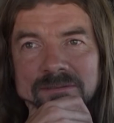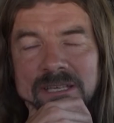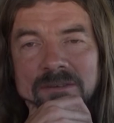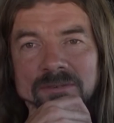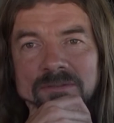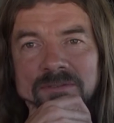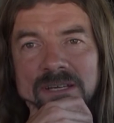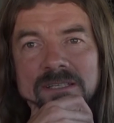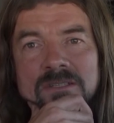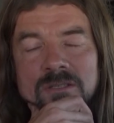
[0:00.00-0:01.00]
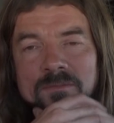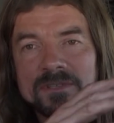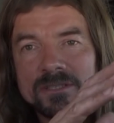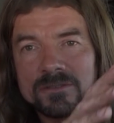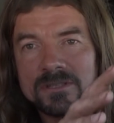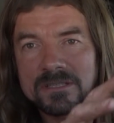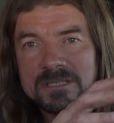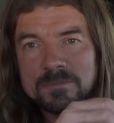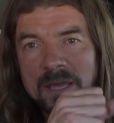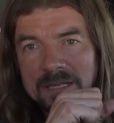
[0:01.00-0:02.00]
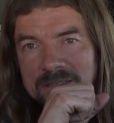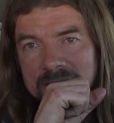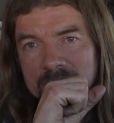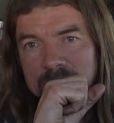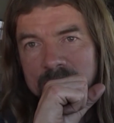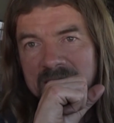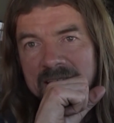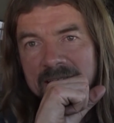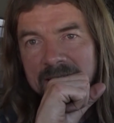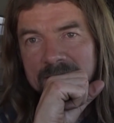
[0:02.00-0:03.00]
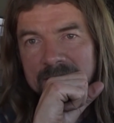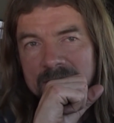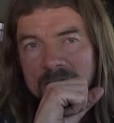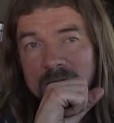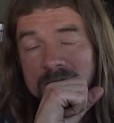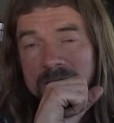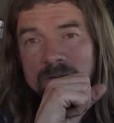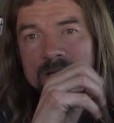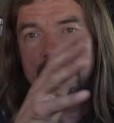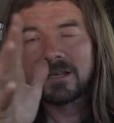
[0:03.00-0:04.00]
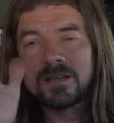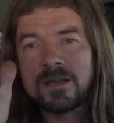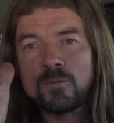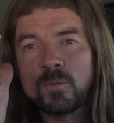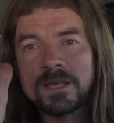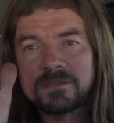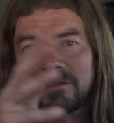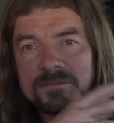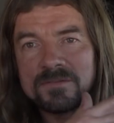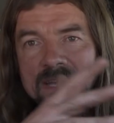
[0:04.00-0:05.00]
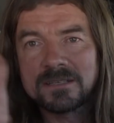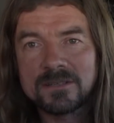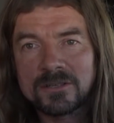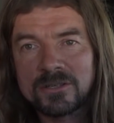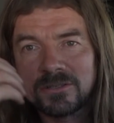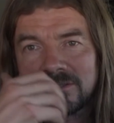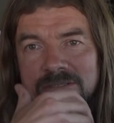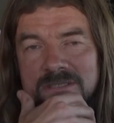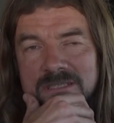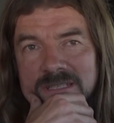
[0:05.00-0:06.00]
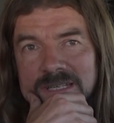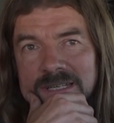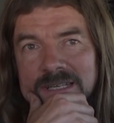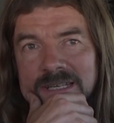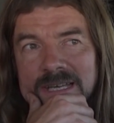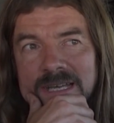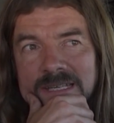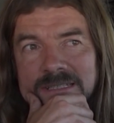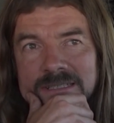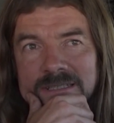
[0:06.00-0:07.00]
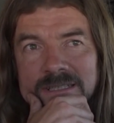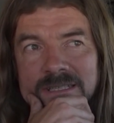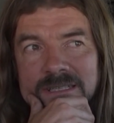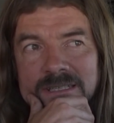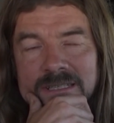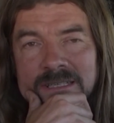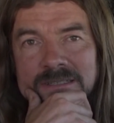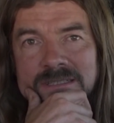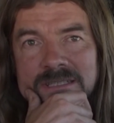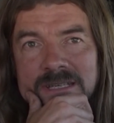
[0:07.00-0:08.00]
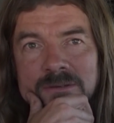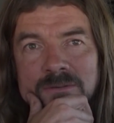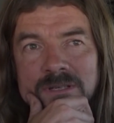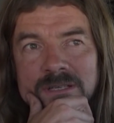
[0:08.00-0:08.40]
if I find something unexpected up there, or a weather event occurs and it's now